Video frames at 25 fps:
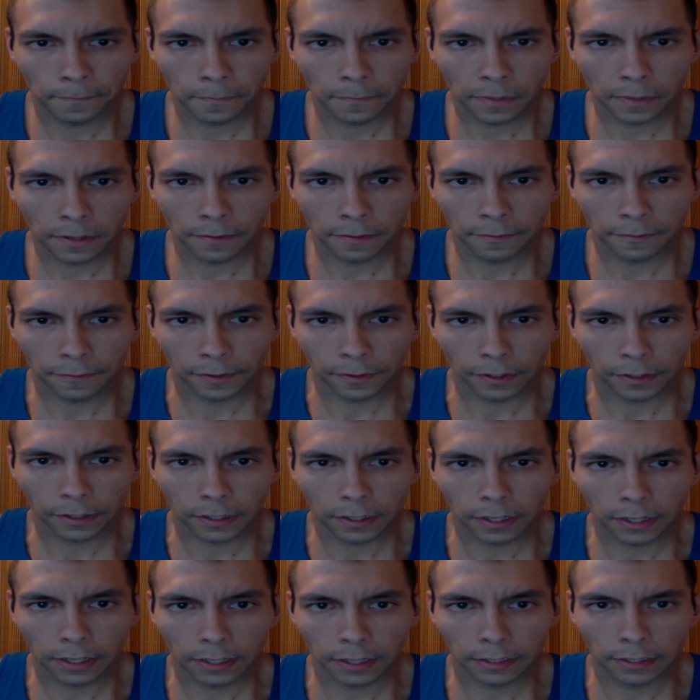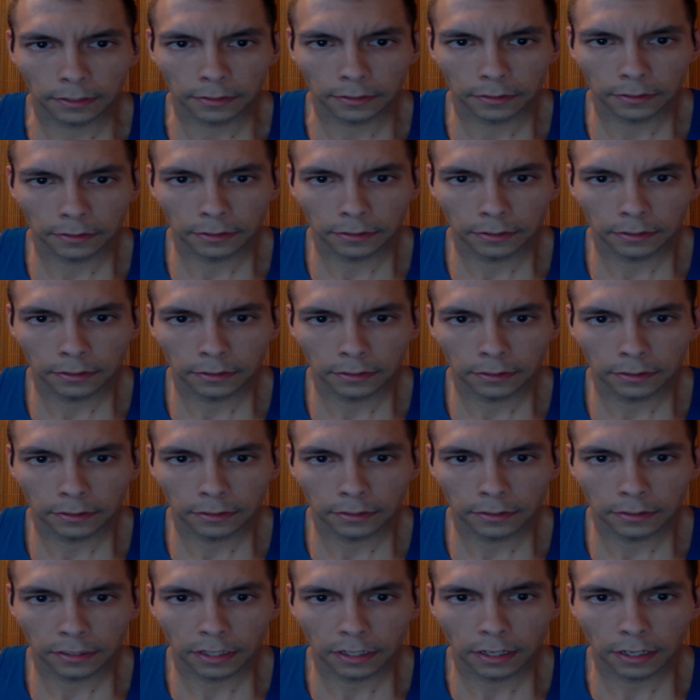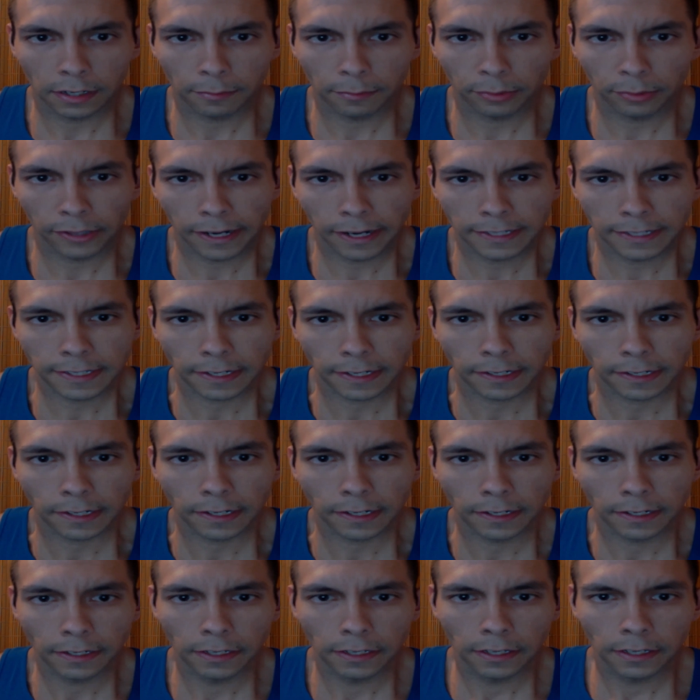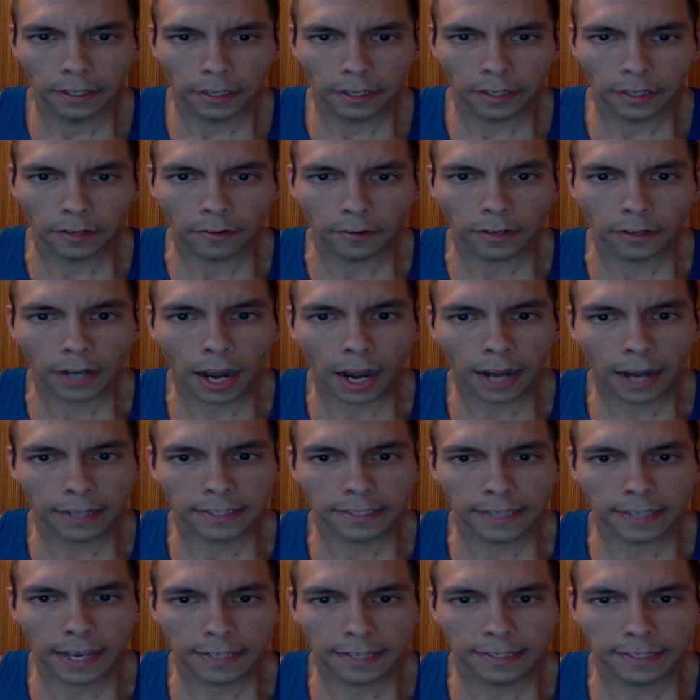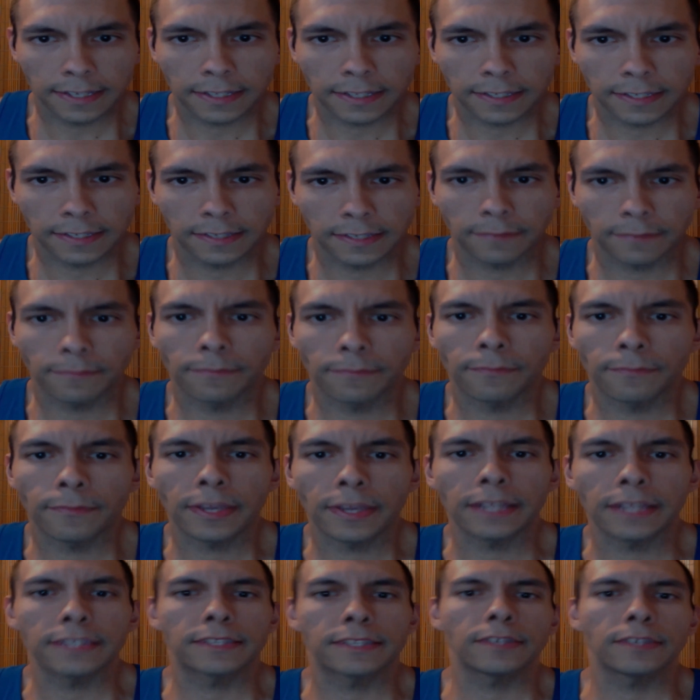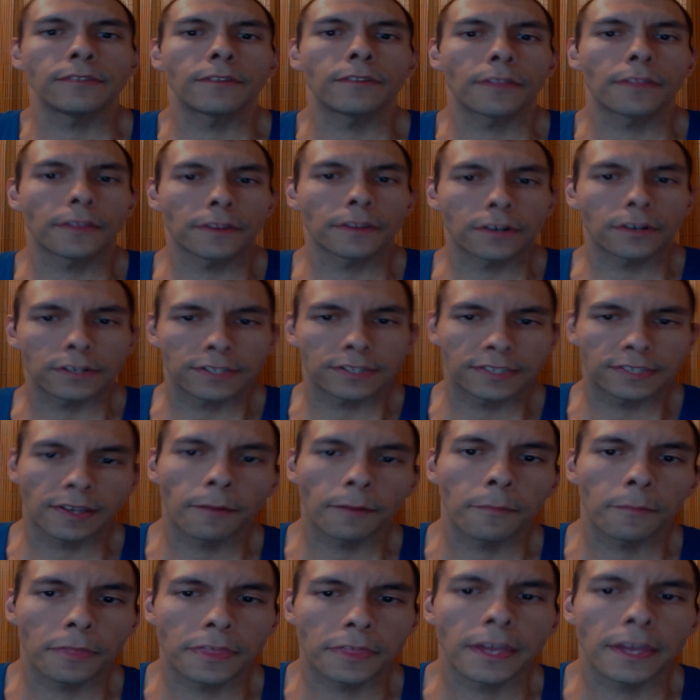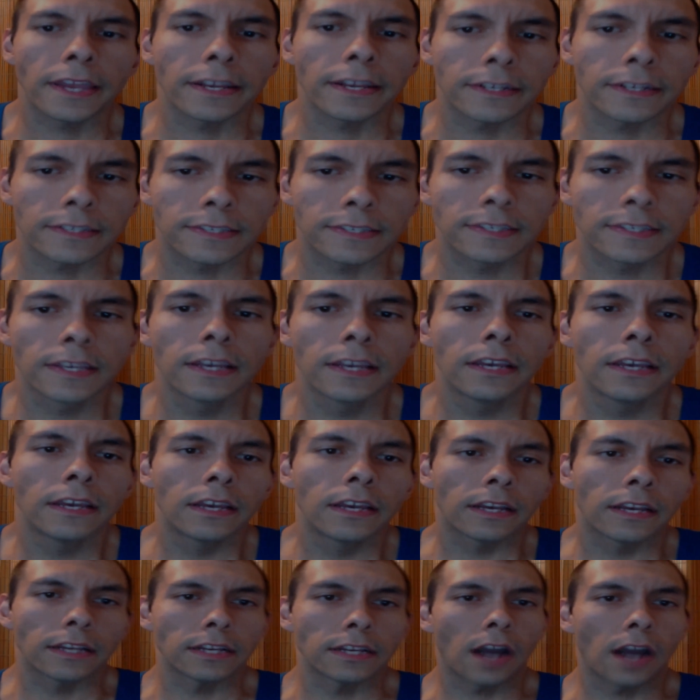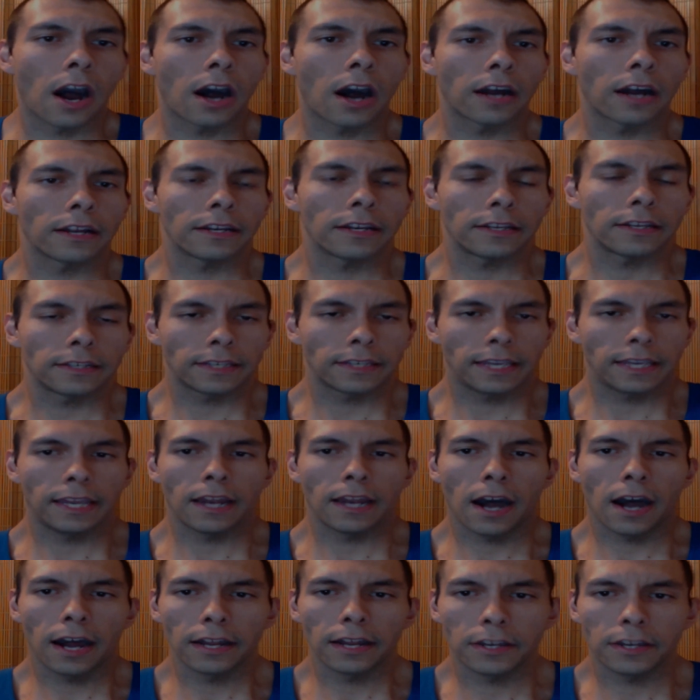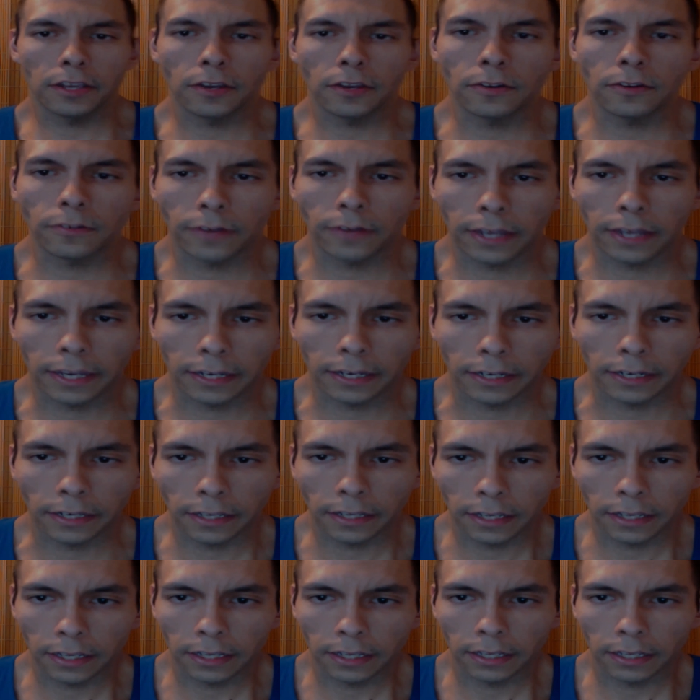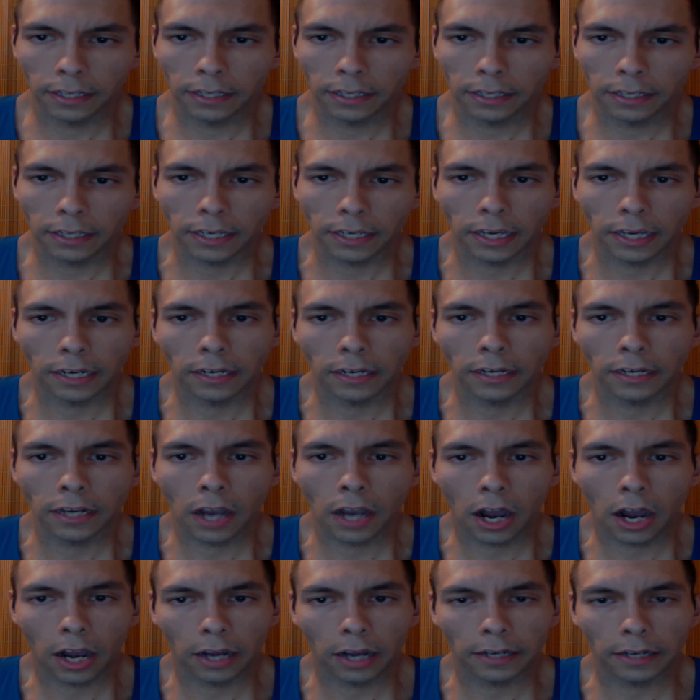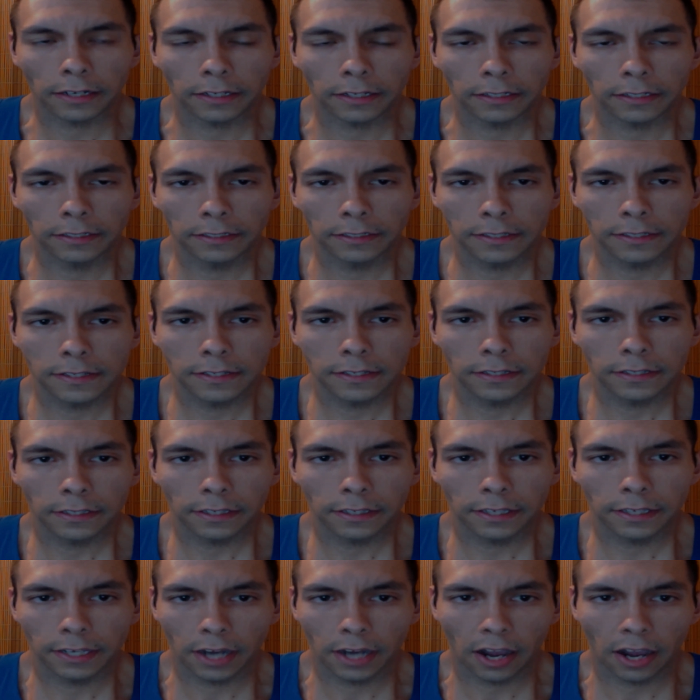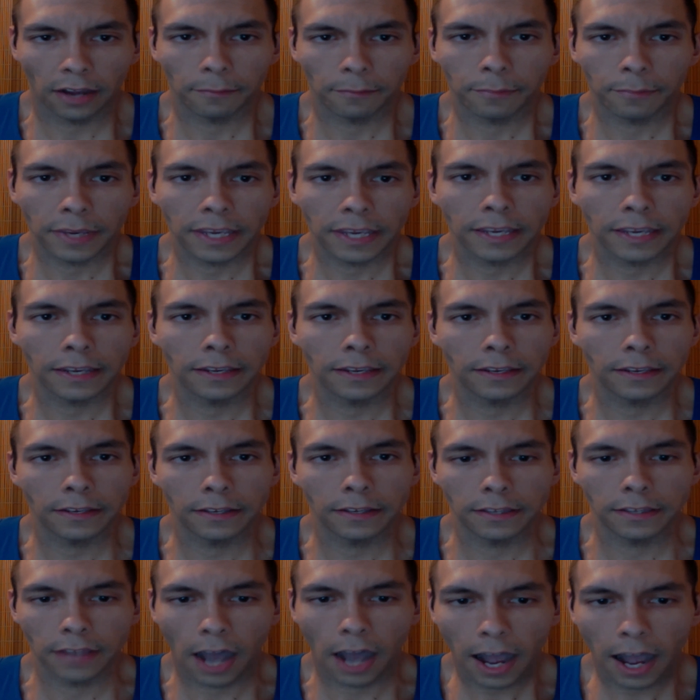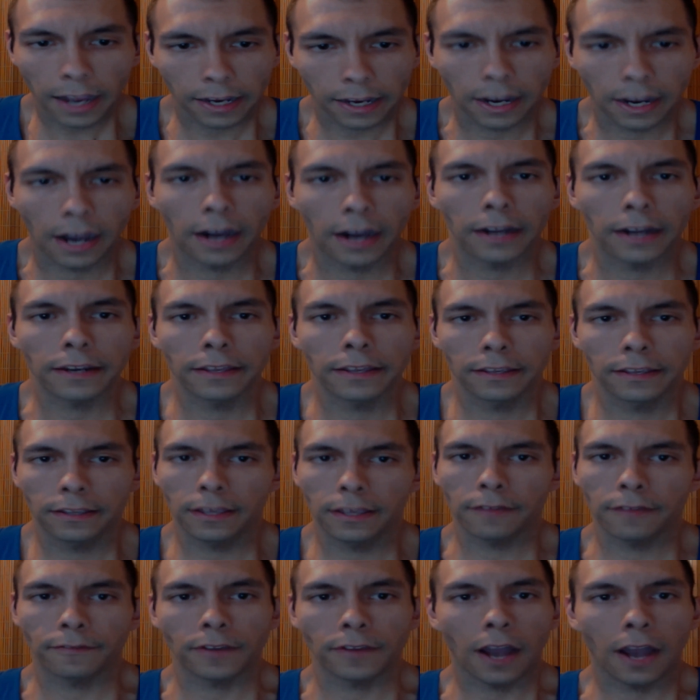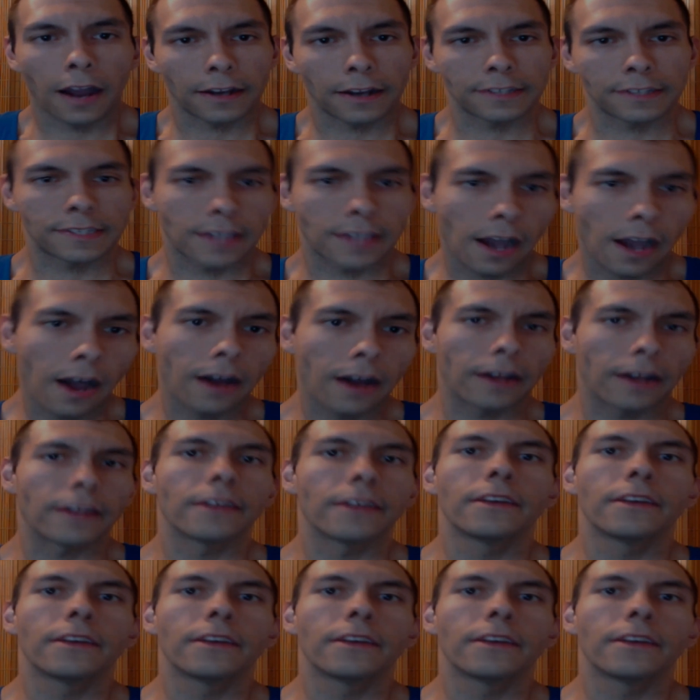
for Plantinga, God's essence means, that there are some things God cannot do, and God cannot be not God if God is God.